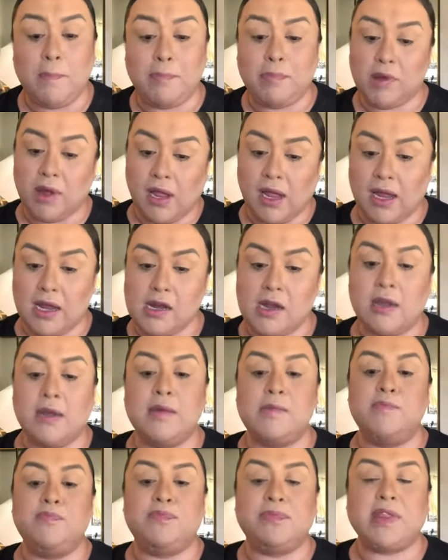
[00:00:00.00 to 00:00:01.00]
But
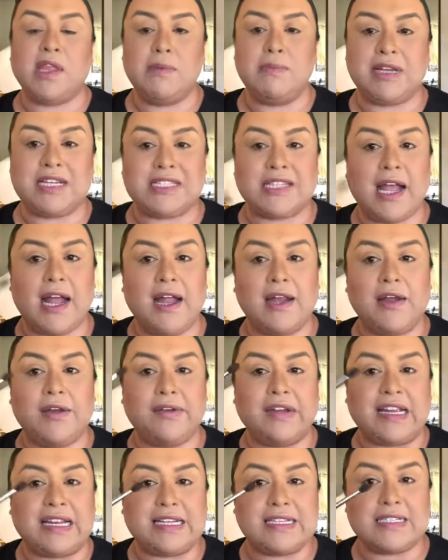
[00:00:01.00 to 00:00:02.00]
because I had
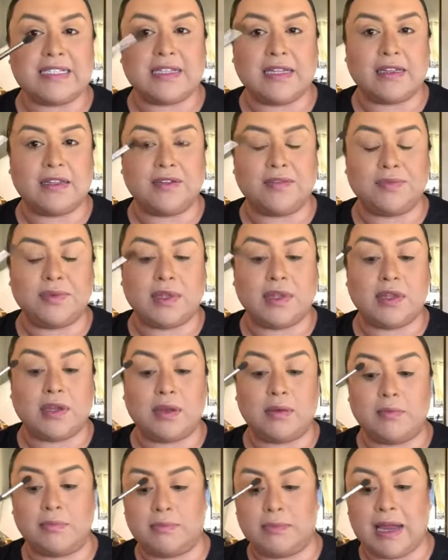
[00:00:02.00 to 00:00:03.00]
already set
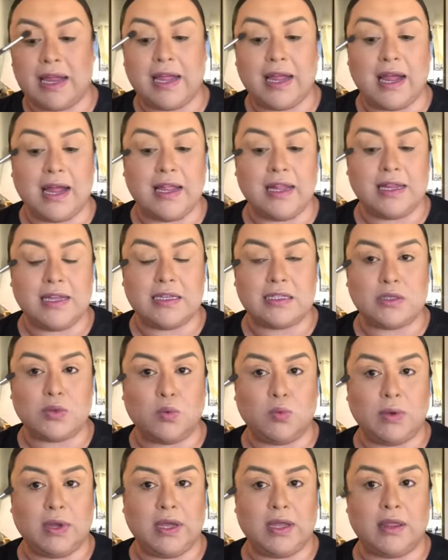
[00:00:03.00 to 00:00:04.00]
my eyelids
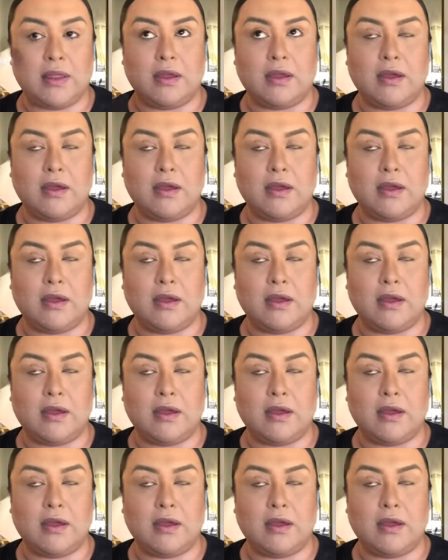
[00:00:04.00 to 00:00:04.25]
with